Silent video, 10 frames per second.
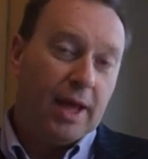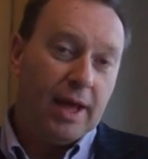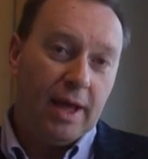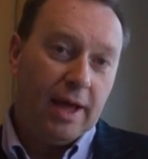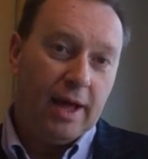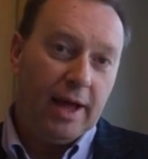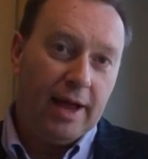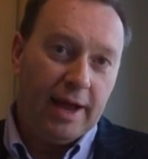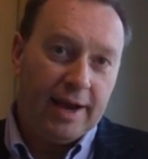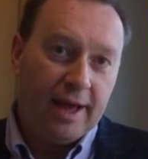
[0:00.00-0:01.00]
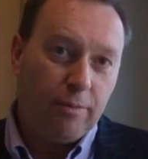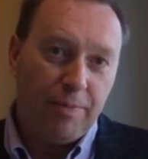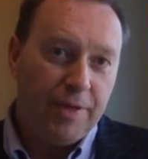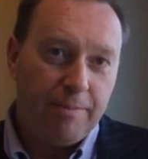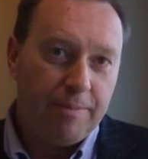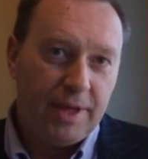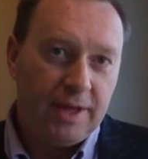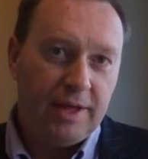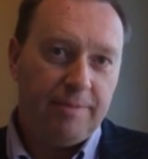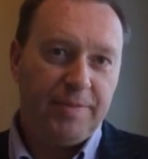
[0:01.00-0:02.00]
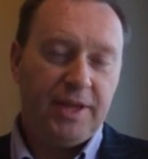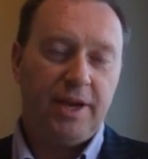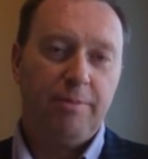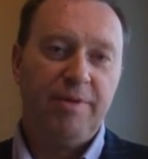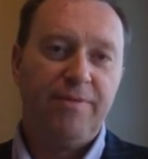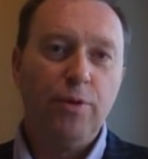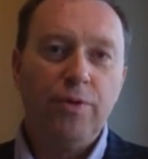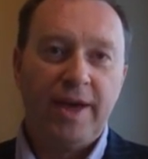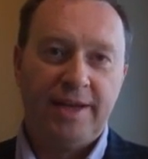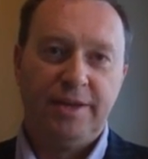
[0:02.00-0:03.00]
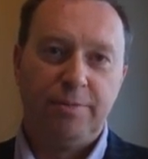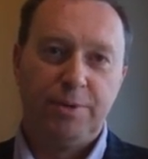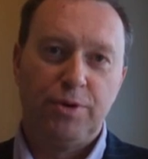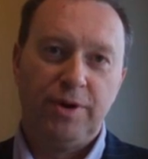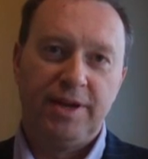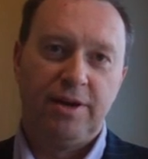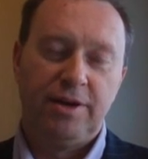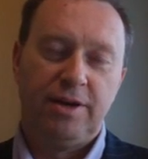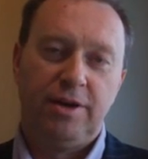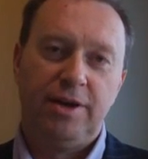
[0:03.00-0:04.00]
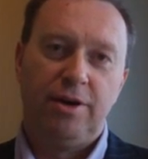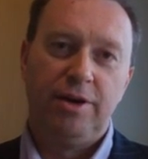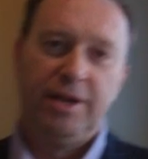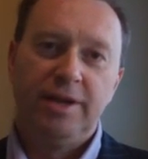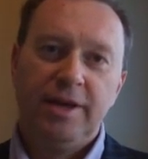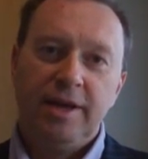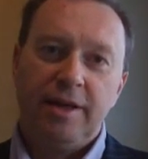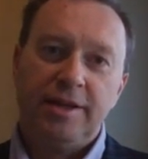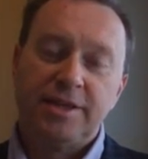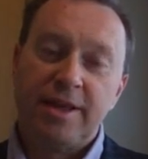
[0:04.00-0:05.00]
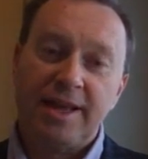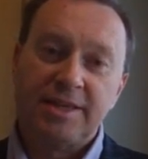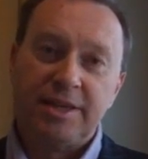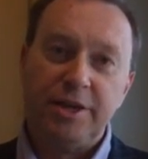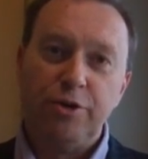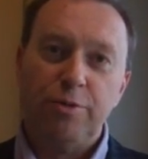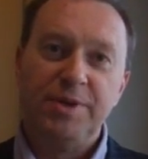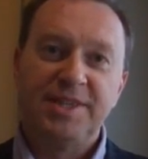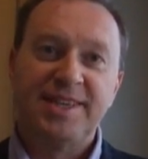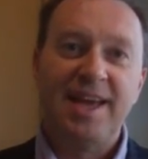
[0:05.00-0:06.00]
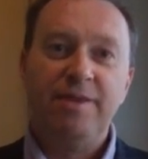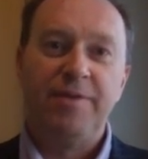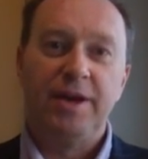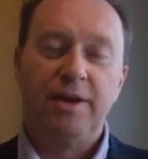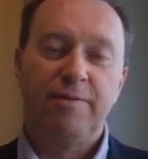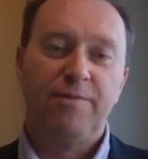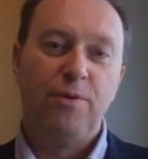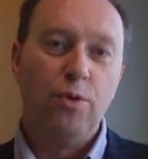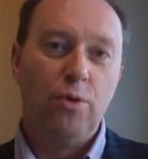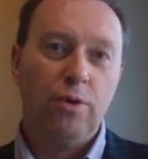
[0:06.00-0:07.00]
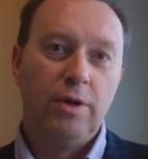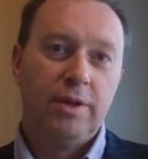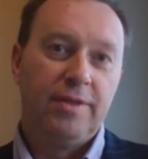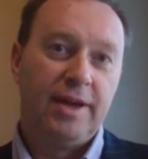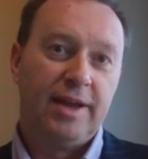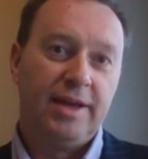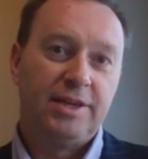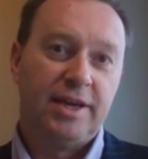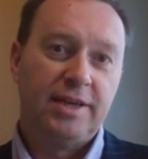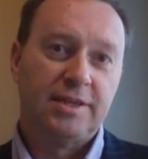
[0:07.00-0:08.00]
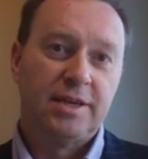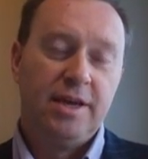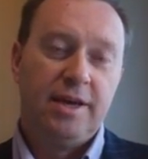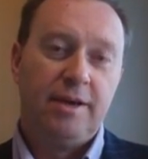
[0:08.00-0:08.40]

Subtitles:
and help them, you know, before they ended up calling 999. And so that's an enormous saving for the NHS.